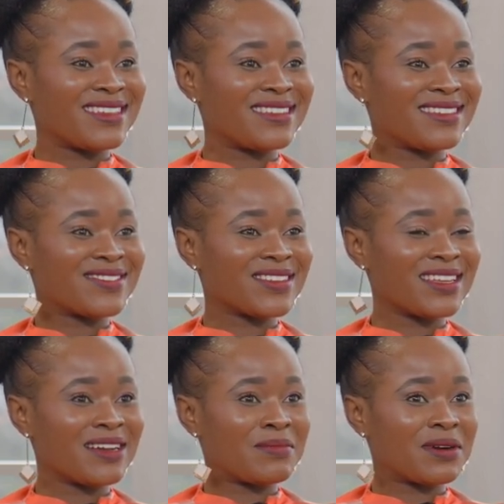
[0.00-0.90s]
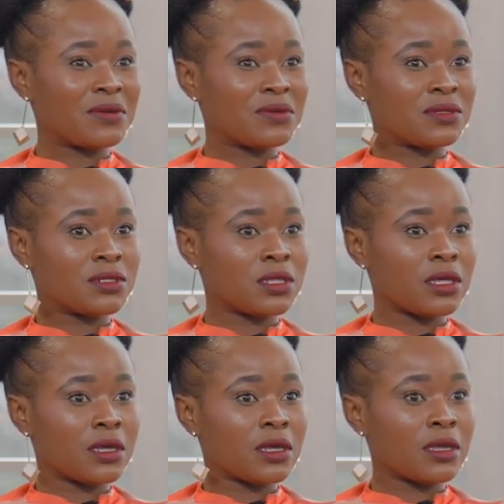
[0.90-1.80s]
It is really about
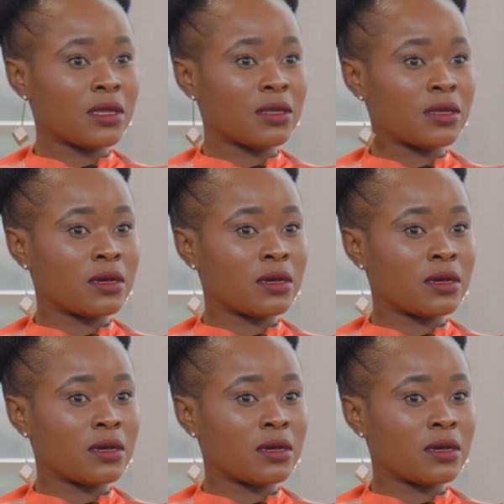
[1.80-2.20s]
the